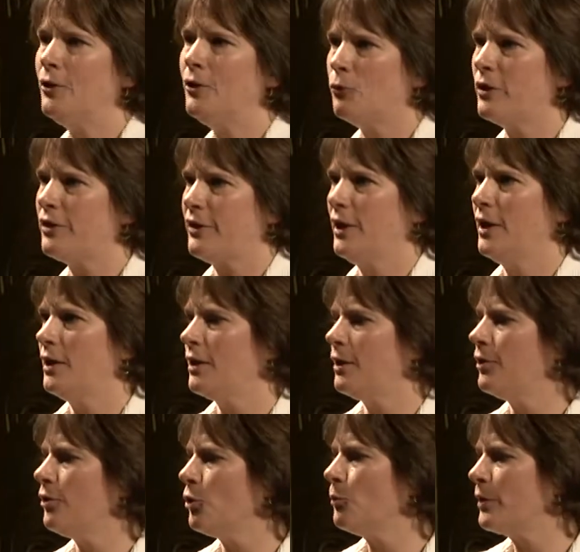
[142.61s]
within
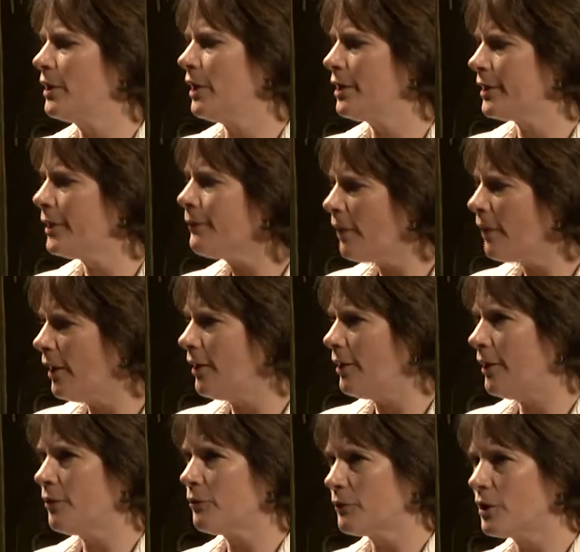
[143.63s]
Europeana
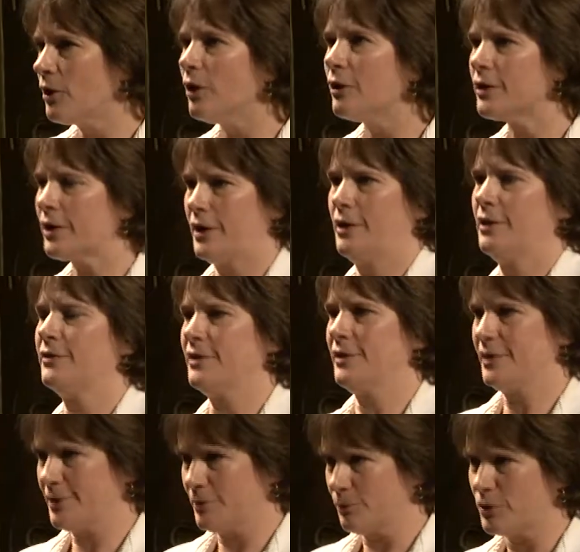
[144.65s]
uh, regarding
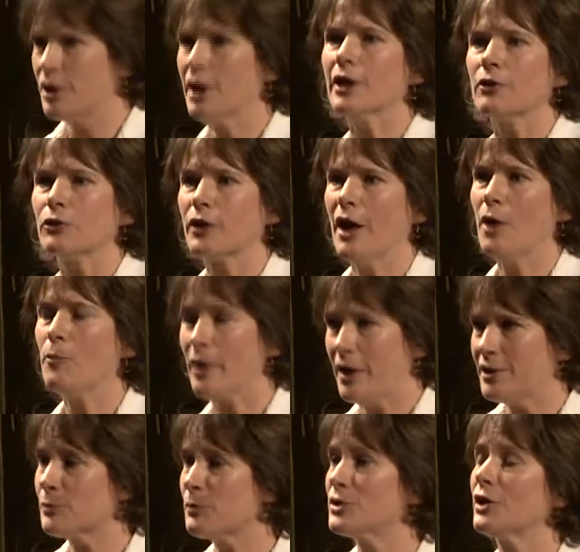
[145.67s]
this particular campaign,
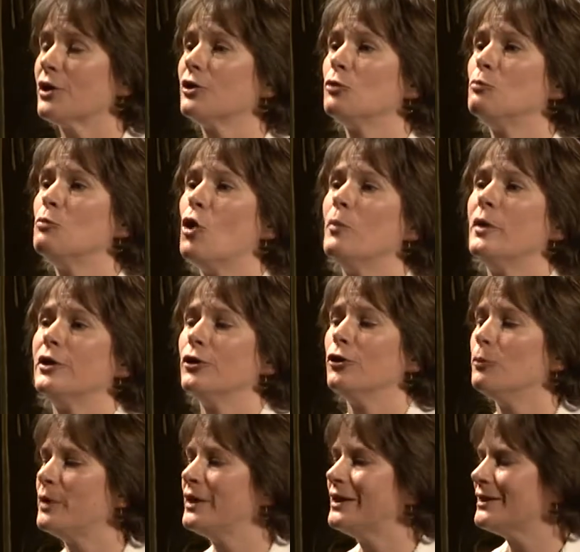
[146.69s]
this particular moment in
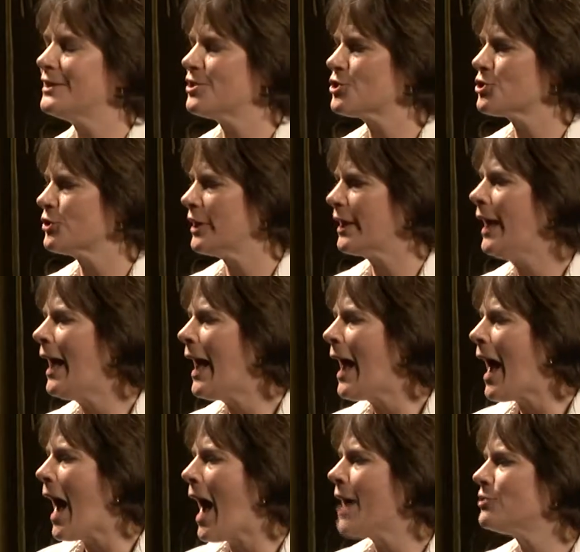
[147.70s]
European history.
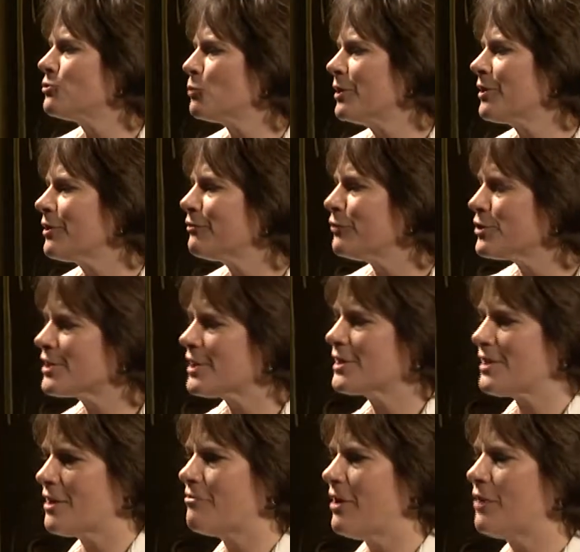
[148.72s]
And one of the first things
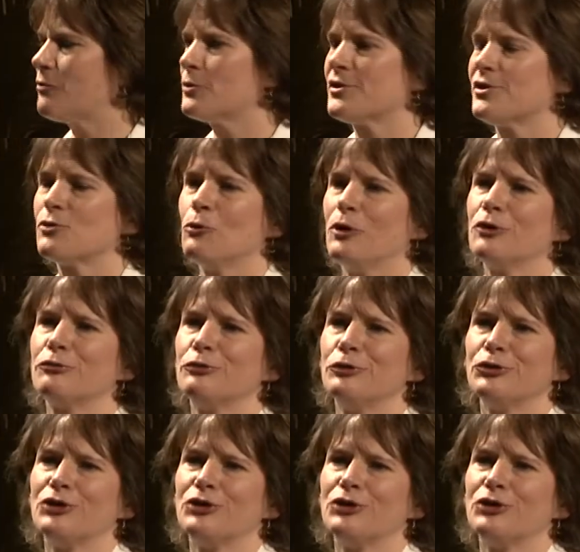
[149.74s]
I found was this wonderful